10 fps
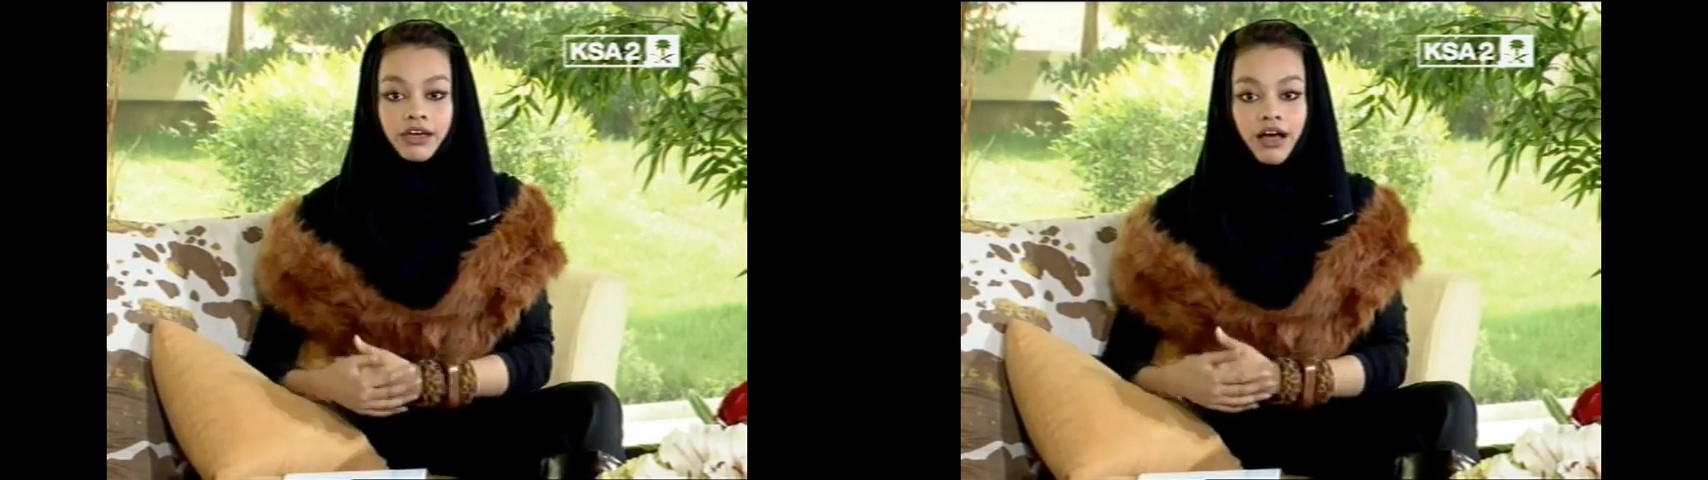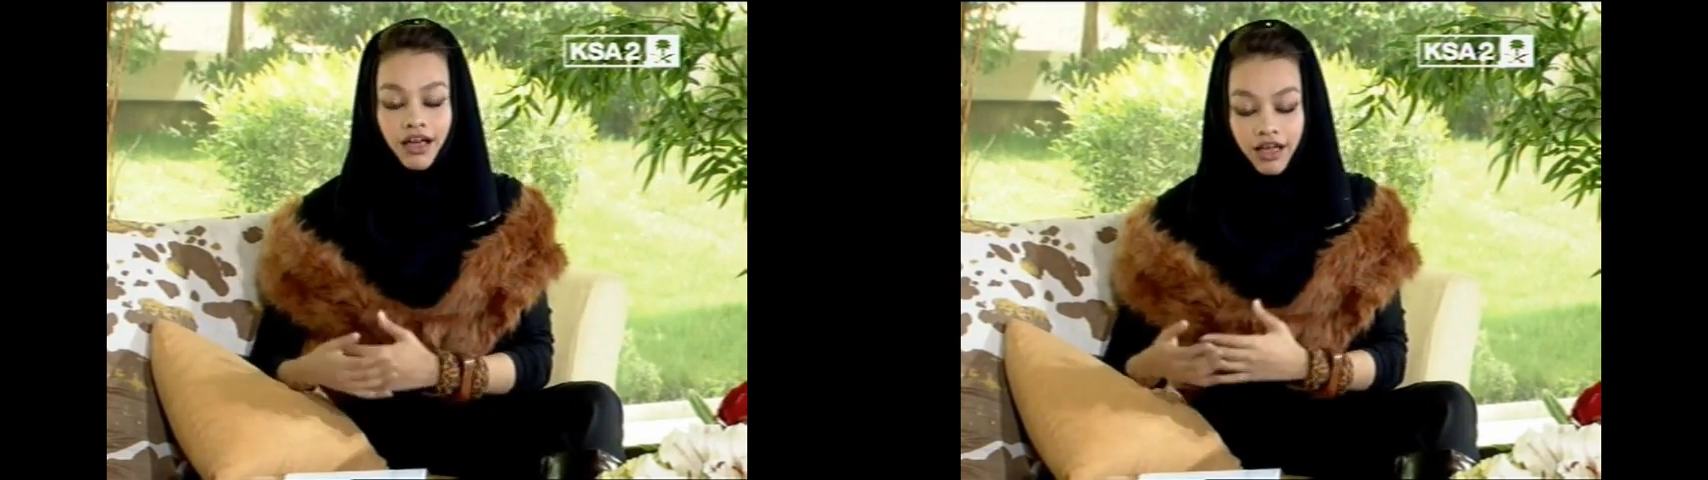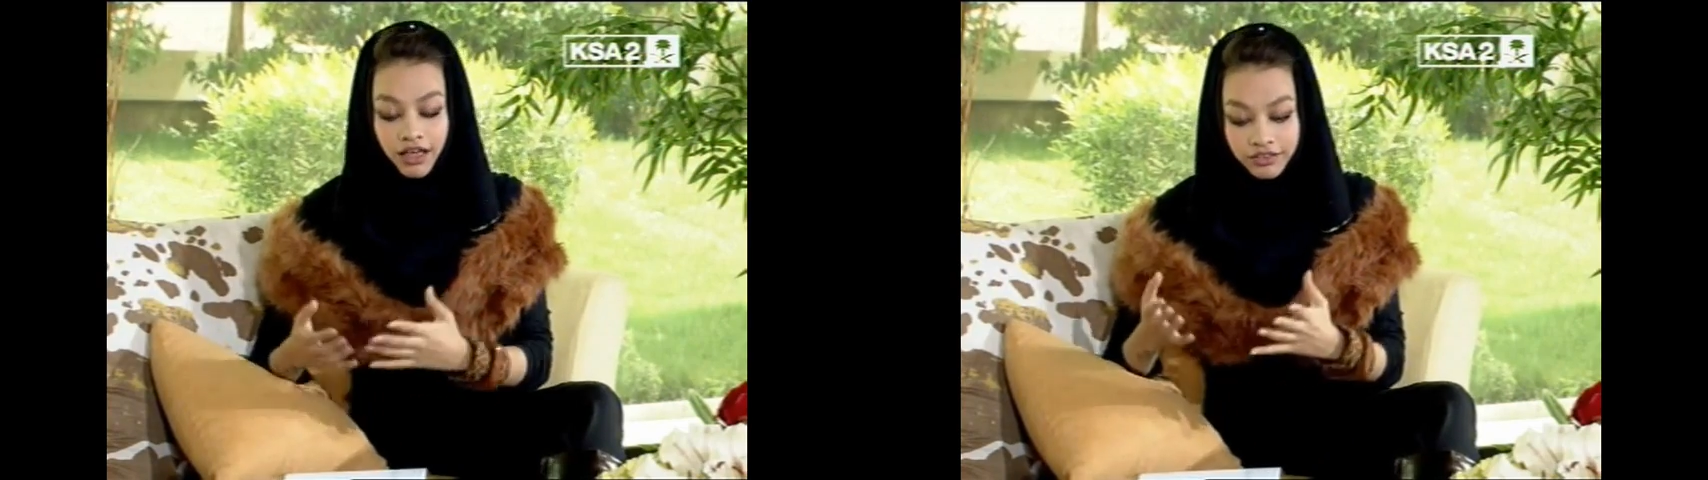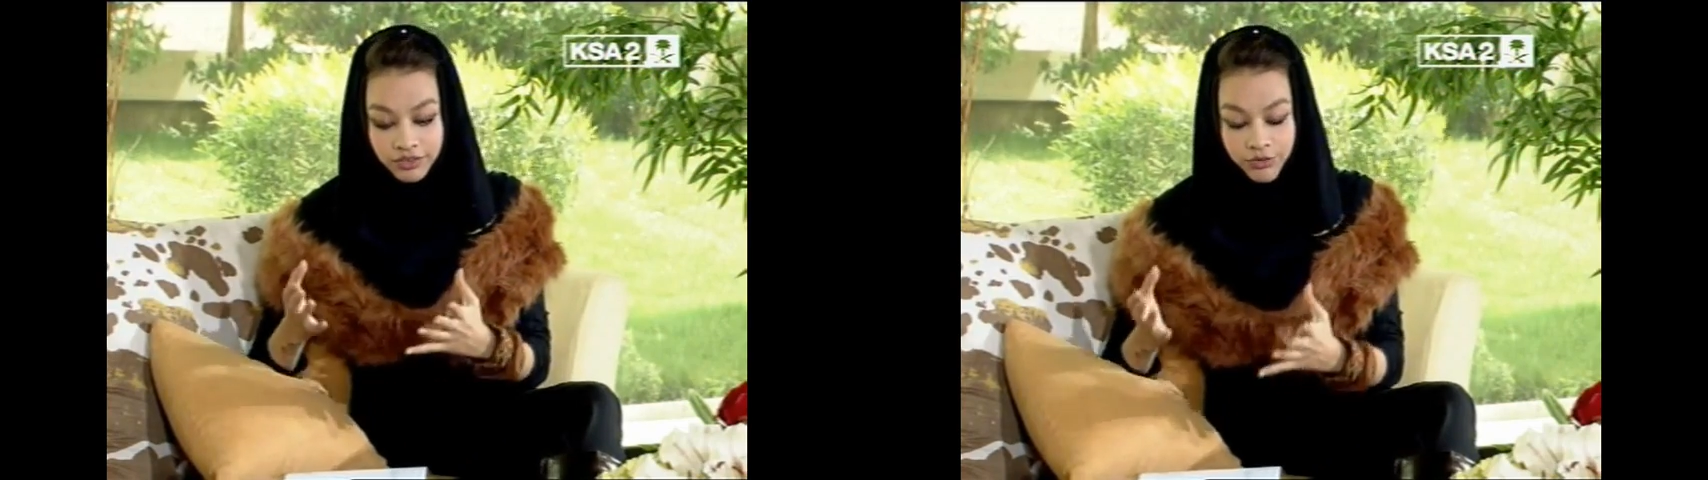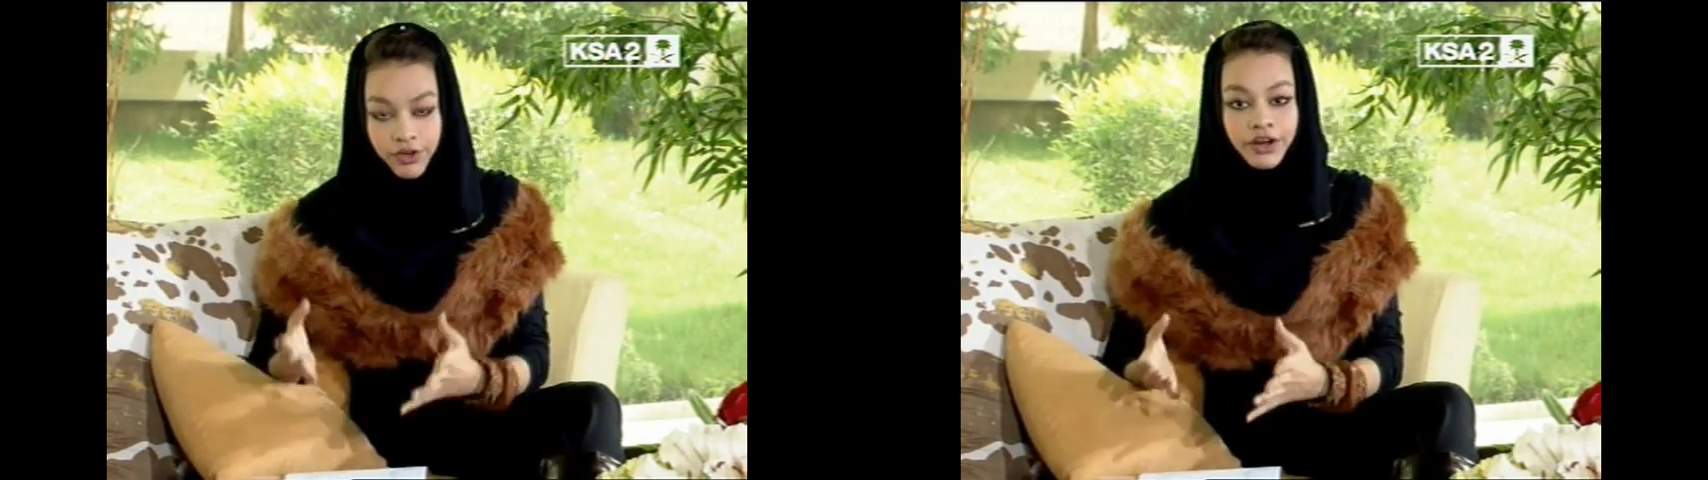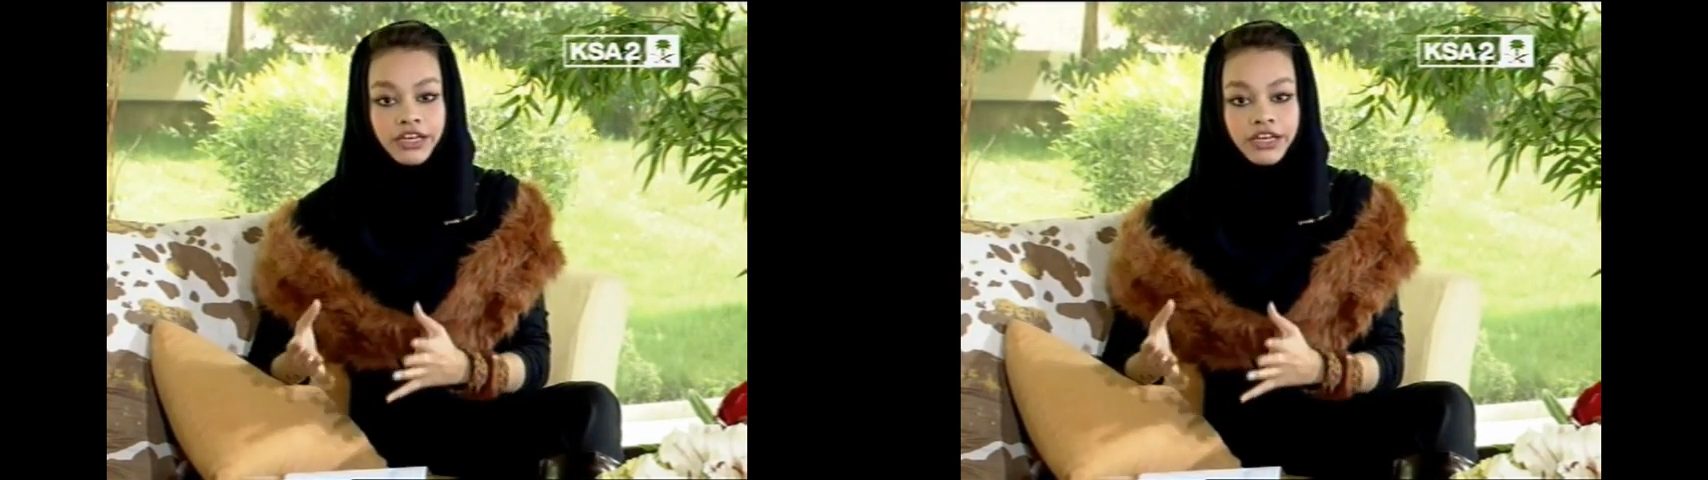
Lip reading: the very